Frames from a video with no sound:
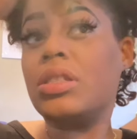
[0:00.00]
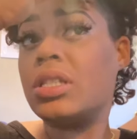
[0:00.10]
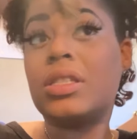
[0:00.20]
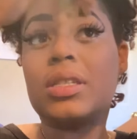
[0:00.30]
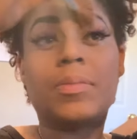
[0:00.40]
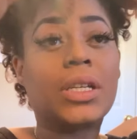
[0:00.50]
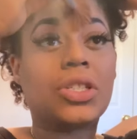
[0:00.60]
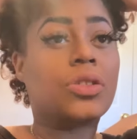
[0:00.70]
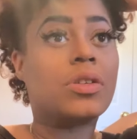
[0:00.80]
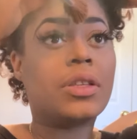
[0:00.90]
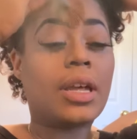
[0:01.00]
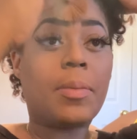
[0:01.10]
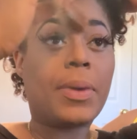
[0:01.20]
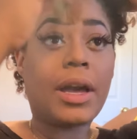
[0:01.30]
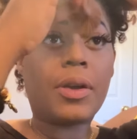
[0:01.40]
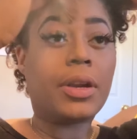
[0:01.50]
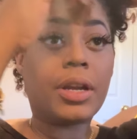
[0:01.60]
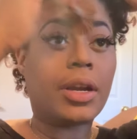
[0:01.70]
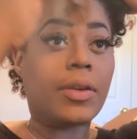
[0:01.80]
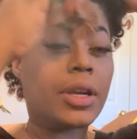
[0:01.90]
just to make sure that powder
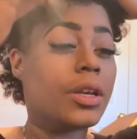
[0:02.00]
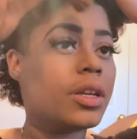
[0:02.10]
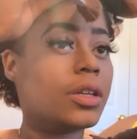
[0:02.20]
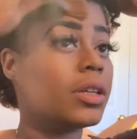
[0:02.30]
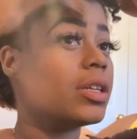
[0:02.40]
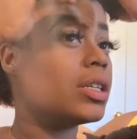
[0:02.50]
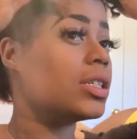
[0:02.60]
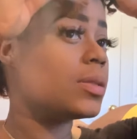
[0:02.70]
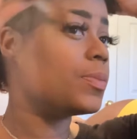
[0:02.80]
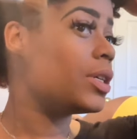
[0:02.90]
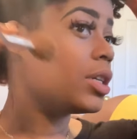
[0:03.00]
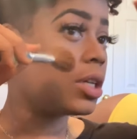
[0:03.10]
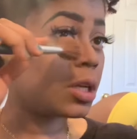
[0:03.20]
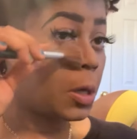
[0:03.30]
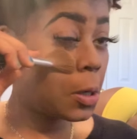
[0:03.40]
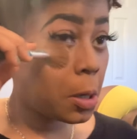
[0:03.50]
area is being